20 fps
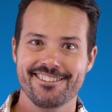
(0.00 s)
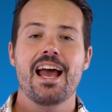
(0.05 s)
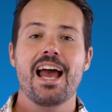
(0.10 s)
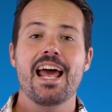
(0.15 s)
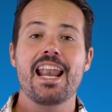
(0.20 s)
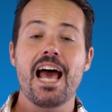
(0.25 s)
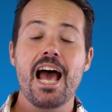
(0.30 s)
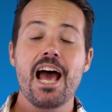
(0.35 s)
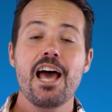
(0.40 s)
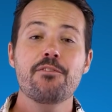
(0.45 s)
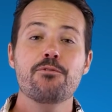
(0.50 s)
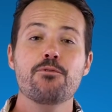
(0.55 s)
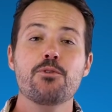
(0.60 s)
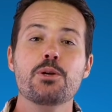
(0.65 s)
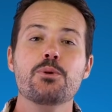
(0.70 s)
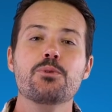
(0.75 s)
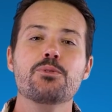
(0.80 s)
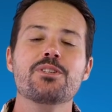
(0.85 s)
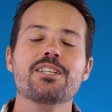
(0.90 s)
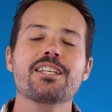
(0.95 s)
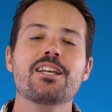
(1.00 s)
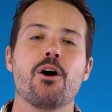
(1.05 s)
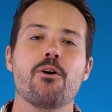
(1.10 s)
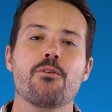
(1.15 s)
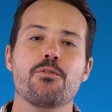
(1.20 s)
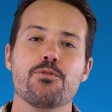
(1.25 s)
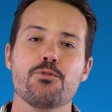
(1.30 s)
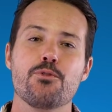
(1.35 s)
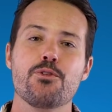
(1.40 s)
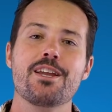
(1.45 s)
An ad frequency
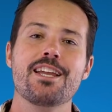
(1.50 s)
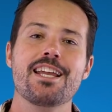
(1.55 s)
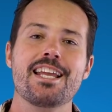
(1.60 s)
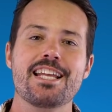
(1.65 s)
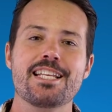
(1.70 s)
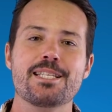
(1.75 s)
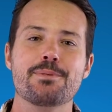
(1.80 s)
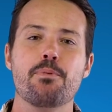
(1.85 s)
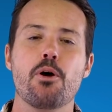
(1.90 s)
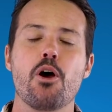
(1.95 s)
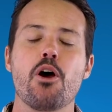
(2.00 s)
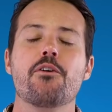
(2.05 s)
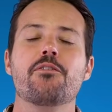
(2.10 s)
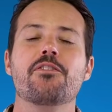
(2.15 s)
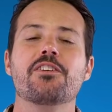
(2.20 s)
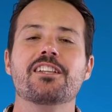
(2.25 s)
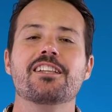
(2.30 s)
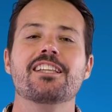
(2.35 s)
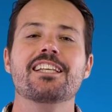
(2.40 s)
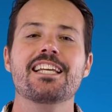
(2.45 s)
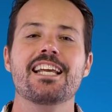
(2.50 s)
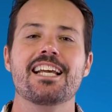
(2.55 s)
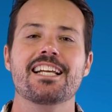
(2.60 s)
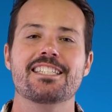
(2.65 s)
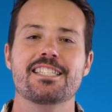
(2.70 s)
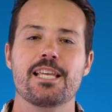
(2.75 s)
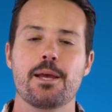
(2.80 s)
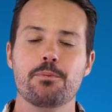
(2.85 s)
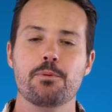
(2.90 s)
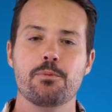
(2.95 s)
of 3 is perfectly
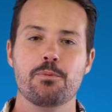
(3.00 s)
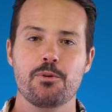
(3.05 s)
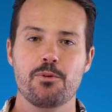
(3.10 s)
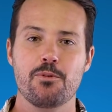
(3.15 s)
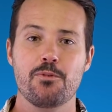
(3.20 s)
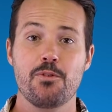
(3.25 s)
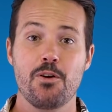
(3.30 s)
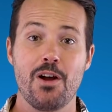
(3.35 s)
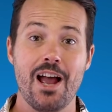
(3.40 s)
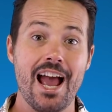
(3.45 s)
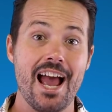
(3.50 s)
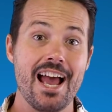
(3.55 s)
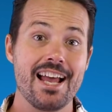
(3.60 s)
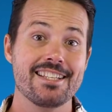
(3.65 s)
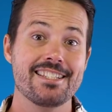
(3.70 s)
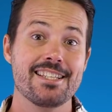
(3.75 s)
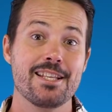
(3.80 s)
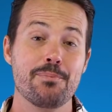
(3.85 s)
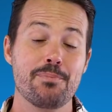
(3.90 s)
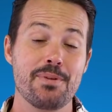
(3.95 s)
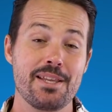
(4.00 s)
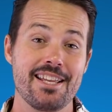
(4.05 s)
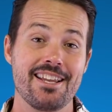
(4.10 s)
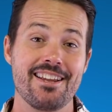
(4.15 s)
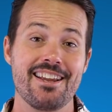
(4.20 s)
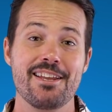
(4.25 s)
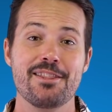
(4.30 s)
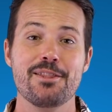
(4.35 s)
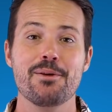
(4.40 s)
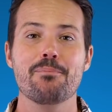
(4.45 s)
acceptable for ads that
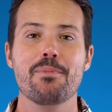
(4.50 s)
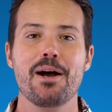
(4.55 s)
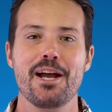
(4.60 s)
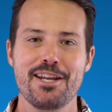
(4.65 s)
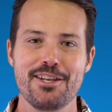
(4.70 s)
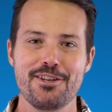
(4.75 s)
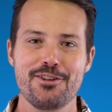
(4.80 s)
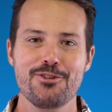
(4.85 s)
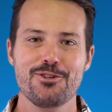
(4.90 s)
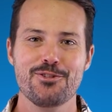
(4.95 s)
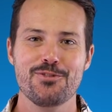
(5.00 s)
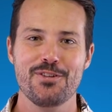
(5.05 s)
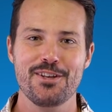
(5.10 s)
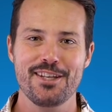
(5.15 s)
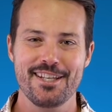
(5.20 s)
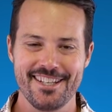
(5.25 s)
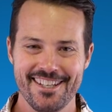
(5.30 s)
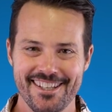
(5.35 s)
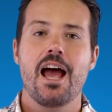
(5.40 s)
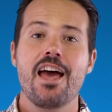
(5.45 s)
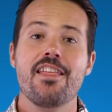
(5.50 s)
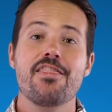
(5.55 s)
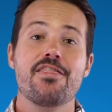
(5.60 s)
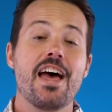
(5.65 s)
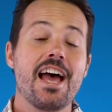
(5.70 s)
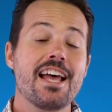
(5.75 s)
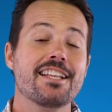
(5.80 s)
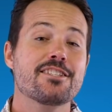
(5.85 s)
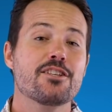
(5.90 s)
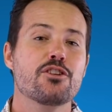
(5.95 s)
appear in the main newsfeed. And
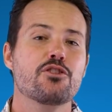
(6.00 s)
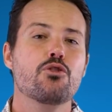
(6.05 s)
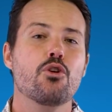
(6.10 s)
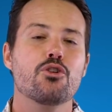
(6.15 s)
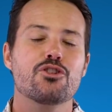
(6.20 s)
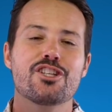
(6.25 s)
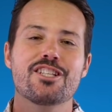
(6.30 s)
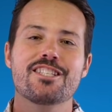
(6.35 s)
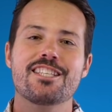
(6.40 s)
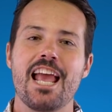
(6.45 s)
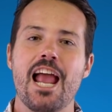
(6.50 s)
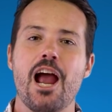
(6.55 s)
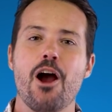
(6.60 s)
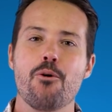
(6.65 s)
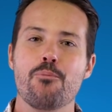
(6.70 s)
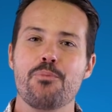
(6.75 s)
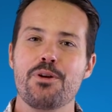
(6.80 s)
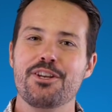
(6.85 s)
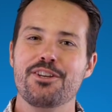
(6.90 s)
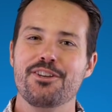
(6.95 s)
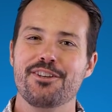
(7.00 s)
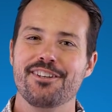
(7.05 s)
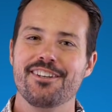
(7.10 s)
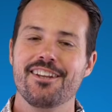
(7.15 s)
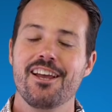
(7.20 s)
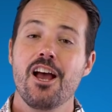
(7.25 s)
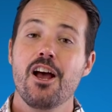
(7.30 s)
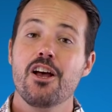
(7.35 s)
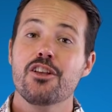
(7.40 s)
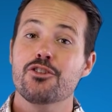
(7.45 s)
that's not just our opinion.
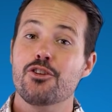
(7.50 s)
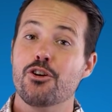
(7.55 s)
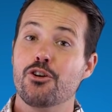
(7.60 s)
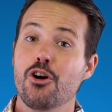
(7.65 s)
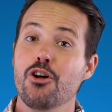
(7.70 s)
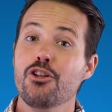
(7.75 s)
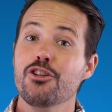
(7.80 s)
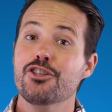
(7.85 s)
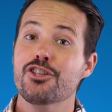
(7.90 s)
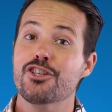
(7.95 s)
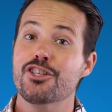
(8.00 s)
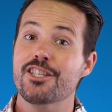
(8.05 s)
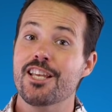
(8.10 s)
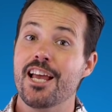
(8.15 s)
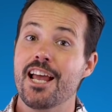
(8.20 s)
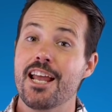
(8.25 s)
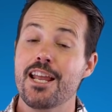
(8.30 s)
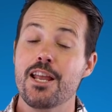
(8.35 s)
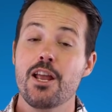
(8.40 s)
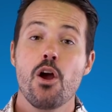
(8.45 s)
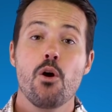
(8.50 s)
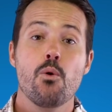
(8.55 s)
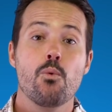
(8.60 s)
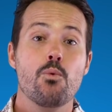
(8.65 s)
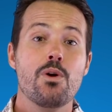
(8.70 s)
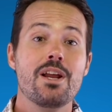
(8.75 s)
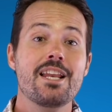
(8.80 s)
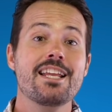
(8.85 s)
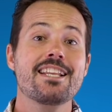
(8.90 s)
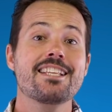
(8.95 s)
Psychologists say
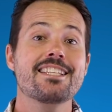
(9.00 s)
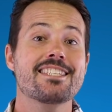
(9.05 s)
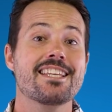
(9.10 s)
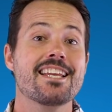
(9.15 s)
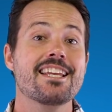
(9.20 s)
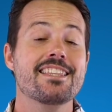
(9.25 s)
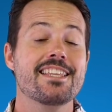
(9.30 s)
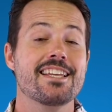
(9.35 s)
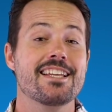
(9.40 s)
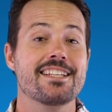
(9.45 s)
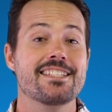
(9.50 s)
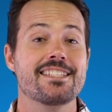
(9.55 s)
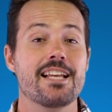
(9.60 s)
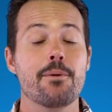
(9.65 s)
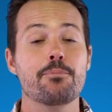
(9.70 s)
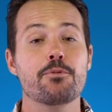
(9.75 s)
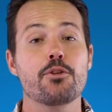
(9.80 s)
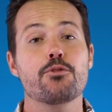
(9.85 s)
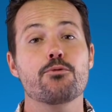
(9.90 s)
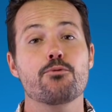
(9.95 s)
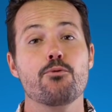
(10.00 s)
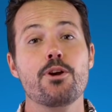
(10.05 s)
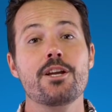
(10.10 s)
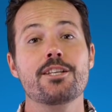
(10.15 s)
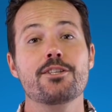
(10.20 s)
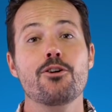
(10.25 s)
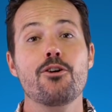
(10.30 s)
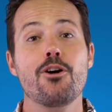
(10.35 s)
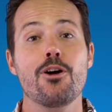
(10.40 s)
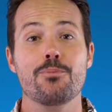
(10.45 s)
we need to see things up to 3
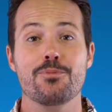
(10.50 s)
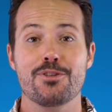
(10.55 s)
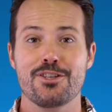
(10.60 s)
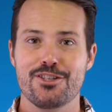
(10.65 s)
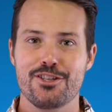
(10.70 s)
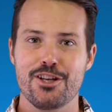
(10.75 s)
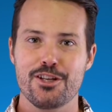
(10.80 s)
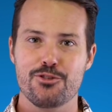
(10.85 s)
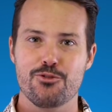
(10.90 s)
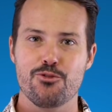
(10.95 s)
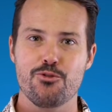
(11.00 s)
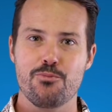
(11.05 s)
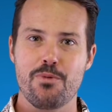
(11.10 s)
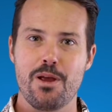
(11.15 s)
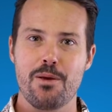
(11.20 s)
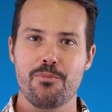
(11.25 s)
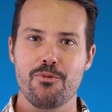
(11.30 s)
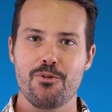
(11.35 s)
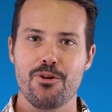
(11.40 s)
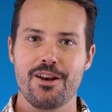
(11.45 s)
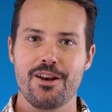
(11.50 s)
times just to remember